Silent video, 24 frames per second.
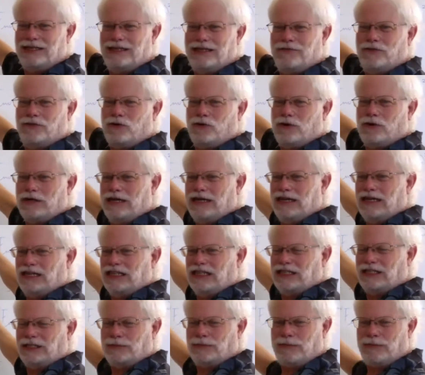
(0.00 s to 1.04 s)
the Fourier
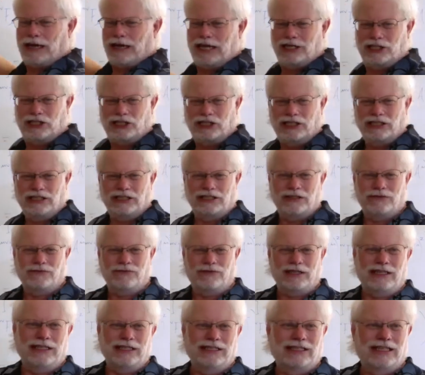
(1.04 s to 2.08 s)
expansions of
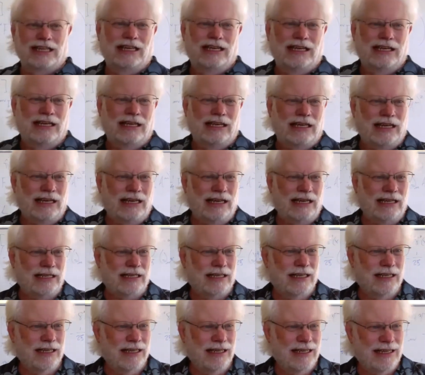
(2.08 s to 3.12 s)
these
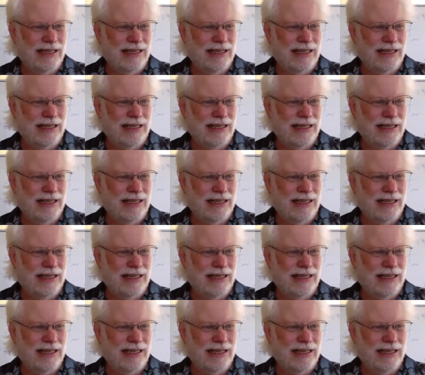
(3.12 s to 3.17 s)
and